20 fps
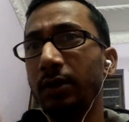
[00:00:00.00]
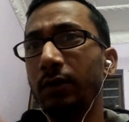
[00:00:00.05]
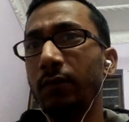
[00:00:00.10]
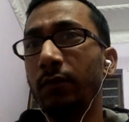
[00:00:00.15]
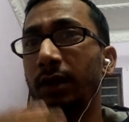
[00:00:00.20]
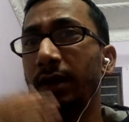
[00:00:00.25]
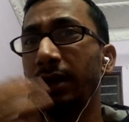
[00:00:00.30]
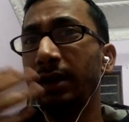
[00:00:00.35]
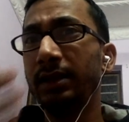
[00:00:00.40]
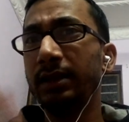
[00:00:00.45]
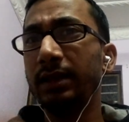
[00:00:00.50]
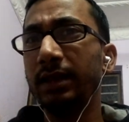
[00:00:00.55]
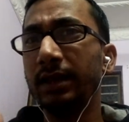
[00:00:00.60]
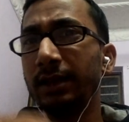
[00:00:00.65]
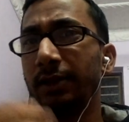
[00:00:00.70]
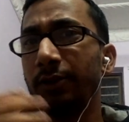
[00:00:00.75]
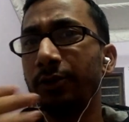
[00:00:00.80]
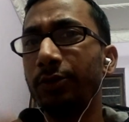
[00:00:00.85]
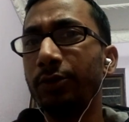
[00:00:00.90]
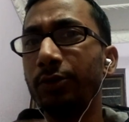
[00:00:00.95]
Only thing
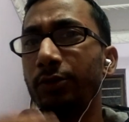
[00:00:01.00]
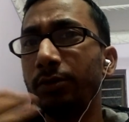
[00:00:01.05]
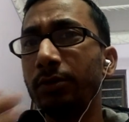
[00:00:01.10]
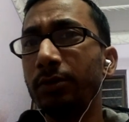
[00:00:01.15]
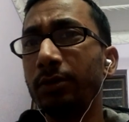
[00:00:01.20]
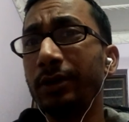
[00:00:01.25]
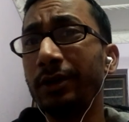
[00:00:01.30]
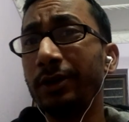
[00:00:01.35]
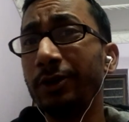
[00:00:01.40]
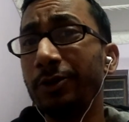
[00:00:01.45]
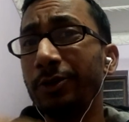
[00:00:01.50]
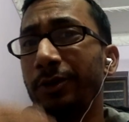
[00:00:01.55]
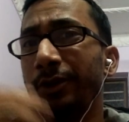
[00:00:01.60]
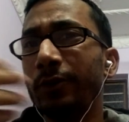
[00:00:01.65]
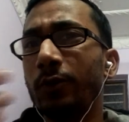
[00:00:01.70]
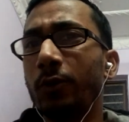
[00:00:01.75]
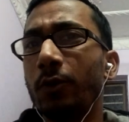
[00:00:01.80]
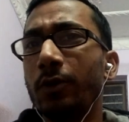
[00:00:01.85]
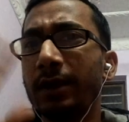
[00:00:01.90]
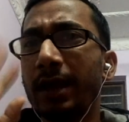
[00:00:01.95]
you need to do, you need to
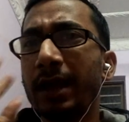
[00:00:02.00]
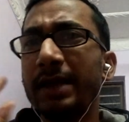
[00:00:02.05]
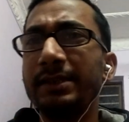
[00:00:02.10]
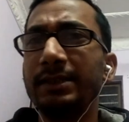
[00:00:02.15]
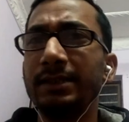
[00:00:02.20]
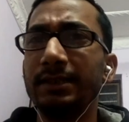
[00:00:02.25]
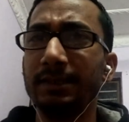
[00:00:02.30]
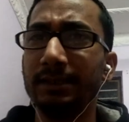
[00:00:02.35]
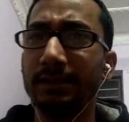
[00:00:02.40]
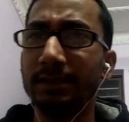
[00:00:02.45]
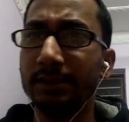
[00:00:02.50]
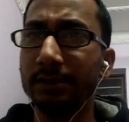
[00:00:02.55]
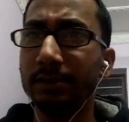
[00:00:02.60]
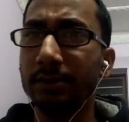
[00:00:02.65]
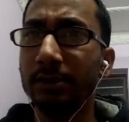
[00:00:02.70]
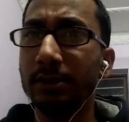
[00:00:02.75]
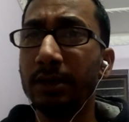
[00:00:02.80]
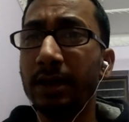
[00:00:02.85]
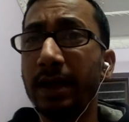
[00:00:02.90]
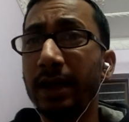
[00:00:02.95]
recognize the answer.
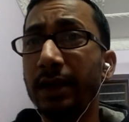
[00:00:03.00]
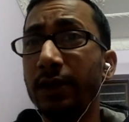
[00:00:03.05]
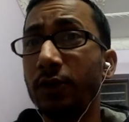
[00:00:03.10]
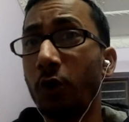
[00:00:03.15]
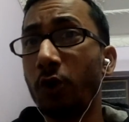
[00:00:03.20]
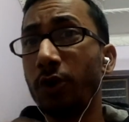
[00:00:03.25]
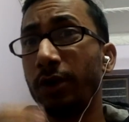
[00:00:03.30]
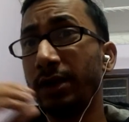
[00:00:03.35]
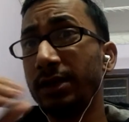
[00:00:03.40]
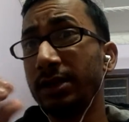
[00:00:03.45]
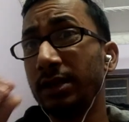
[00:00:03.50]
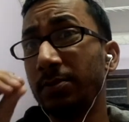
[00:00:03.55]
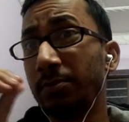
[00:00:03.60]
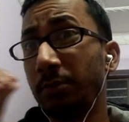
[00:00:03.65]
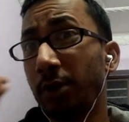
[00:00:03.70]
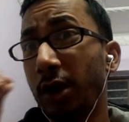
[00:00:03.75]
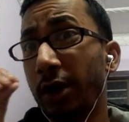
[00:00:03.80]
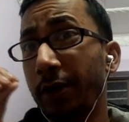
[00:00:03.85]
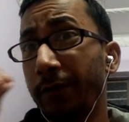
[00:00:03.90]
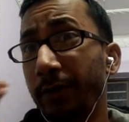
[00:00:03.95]
And recognition
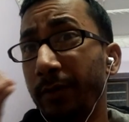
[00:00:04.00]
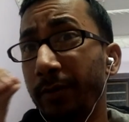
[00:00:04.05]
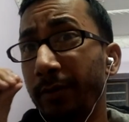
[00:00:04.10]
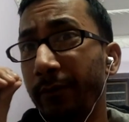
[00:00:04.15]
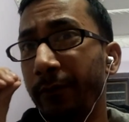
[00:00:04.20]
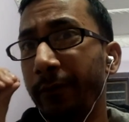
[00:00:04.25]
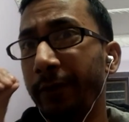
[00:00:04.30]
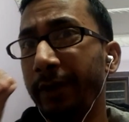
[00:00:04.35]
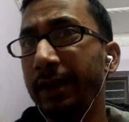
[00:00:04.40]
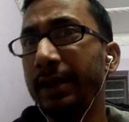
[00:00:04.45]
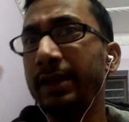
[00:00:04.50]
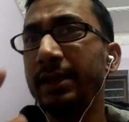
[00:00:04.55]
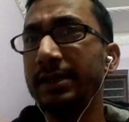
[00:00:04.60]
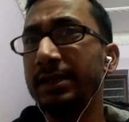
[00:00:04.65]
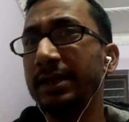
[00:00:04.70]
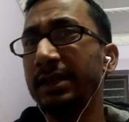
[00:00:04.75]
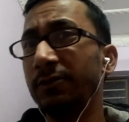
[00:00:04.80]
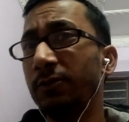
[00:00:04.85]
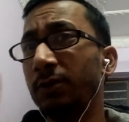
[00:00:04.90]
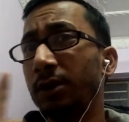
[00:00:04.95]
part will be very
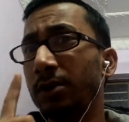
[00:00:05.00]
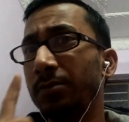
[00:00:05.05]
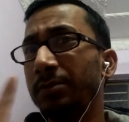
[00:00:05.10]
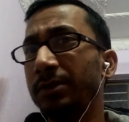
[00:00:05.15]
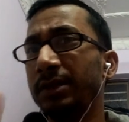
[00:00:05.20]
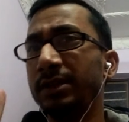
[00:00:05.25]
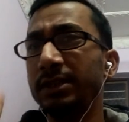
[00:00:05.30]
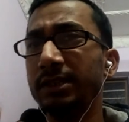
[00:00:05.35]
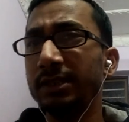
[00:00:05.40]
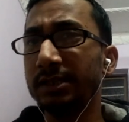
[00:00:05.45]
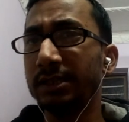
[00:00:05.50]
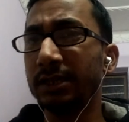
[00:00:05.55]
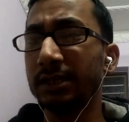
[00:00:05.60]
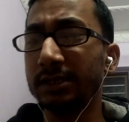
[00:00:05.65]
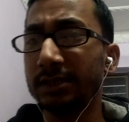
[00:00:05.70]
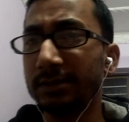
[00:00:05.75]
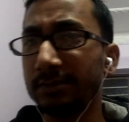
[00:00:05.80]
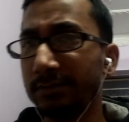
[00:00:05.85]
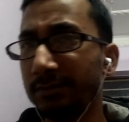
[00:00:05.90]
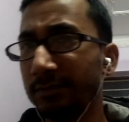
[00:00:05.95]
easy, one of the easiest
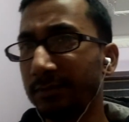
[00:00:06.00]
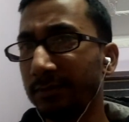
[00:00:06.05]
tasks.